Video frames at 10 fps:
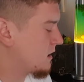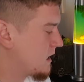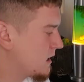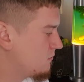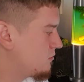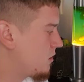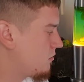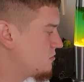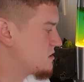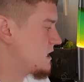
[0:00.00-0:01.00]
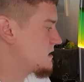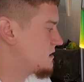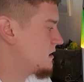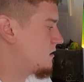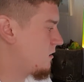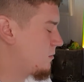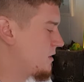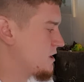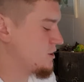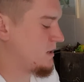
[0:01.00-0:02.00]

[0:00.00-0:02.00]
Again, don't use an SD card because